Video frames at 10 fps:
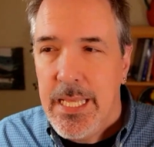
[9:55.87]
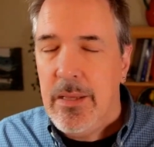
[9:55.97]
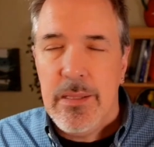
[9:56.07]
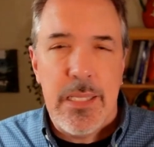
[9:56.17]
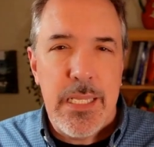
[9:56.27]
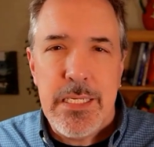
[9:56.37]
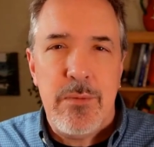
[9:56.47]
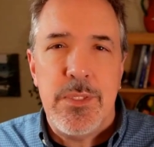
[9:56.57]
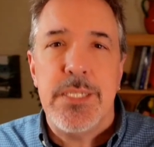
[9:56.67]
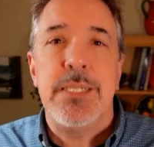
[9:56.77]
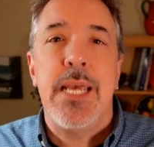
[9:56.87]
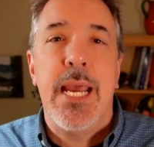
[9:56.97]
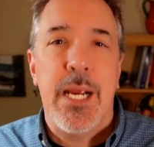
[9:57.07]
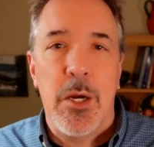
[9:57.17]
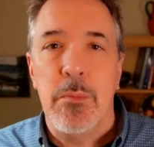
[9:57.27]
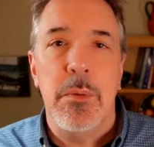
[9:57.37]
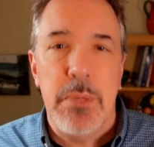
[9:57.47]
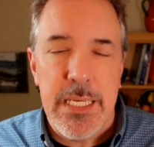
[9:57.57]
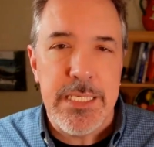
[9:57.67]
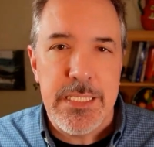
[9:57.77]
London was a terrible
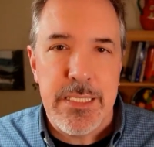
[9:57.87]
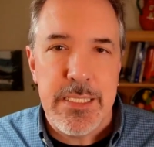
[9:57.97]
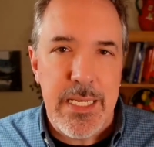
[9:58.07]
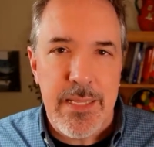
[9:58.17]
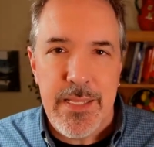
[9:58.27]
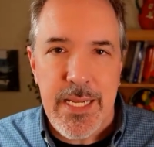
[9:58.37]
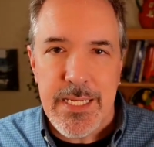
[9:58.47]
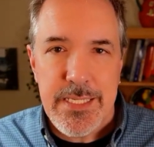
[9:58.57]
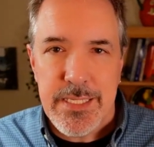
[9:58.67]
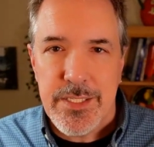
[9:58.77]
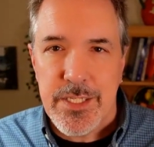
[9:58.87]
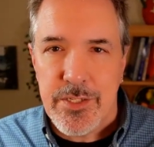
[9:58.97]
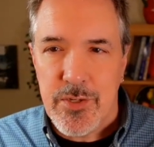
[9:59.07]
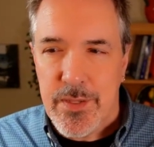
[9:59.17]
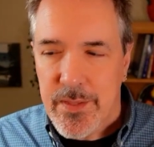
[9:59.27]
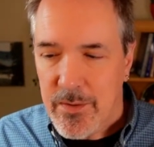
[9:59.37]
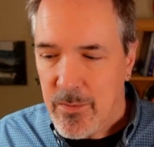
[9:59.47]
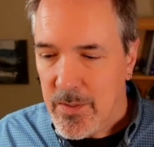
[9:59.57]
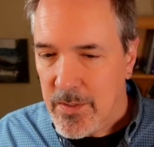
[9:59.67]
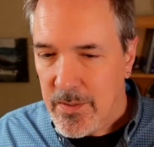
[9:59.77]
place at the beginning of the 19th century. There
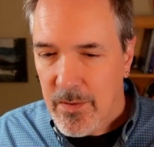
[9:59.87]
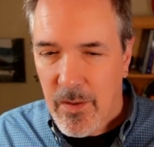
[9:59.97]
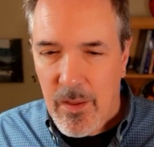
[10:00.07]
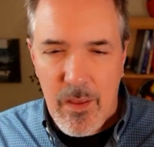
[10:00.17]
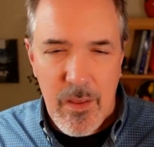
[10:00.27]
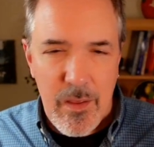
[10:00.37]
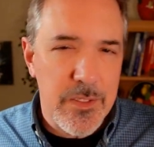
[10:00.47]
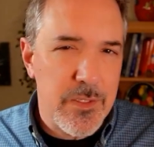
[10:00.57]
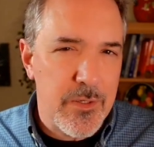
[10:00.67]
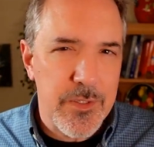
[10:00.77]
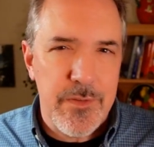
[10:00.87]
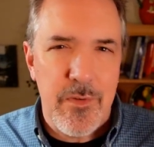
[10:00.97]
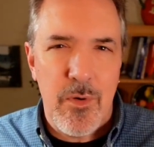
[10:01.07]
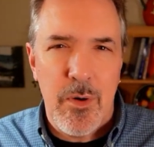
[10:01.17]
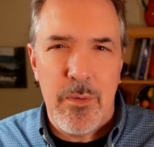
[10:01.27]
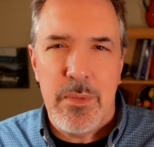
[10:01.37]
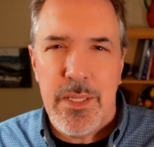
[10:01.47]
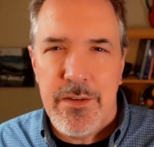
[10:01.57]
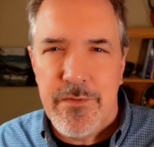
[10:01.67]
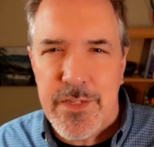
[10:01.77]
were all sorts of horrible
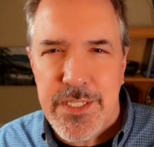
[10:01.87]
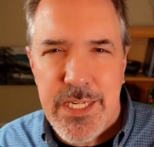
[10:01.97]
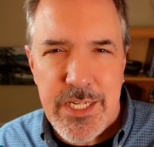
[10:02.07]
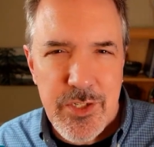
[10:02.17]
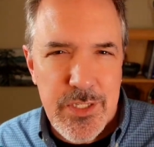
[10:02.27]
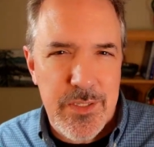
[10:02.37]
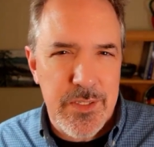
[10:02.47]
infestations